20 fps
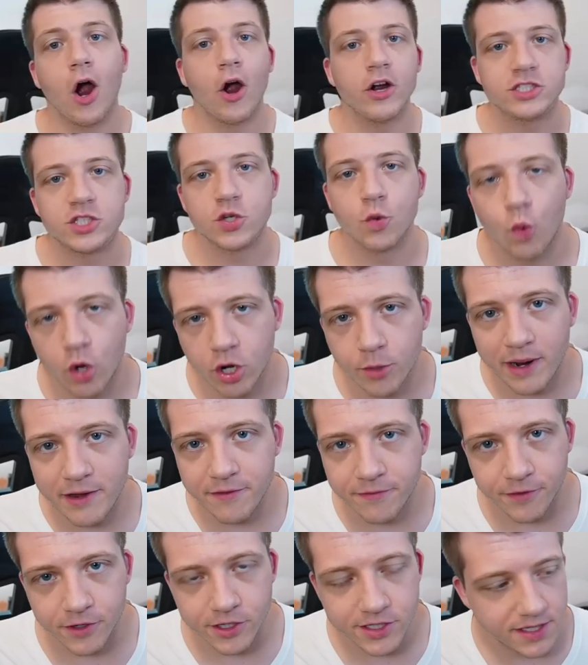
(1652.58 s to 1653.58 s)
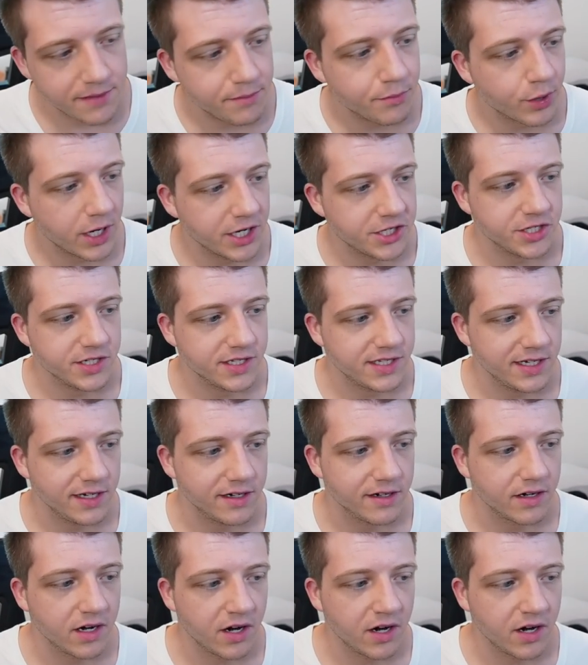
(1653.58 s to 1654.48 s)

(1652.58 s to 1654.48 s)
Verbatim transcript: all right so what are my first impressions here